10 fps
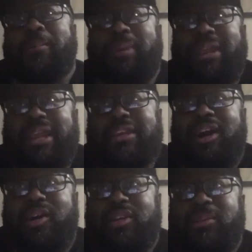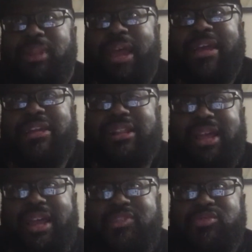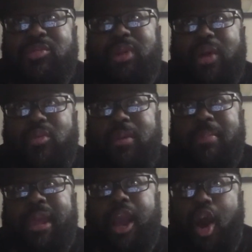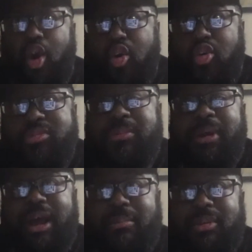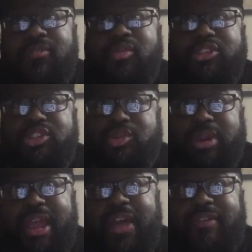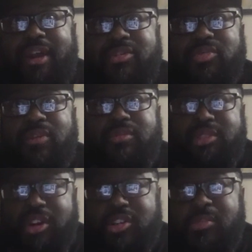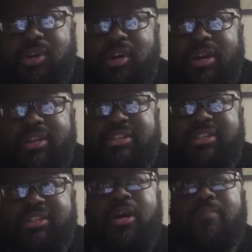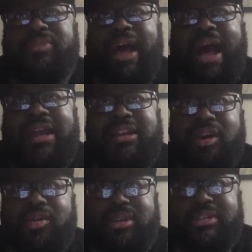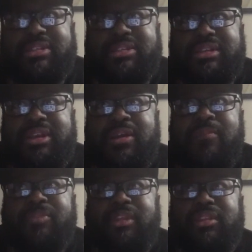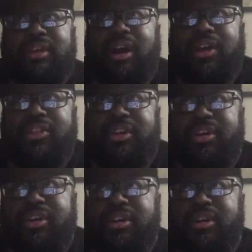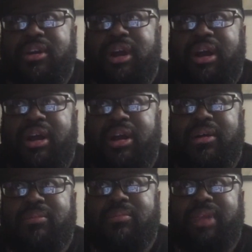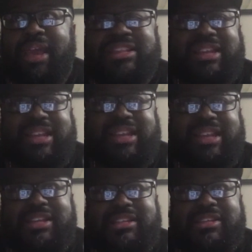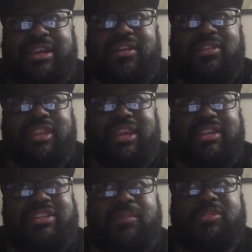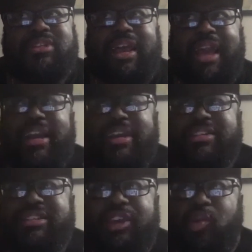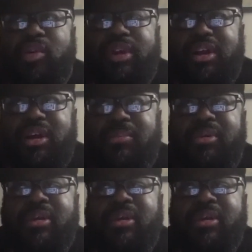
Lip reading: being the only Black in the classroom, when I went back home to Pine Bluff, which is 2.5 hours away from Jonesboro, Arkansas, I noticed other ethnicities. Then it's almost like I couldn't see growing up.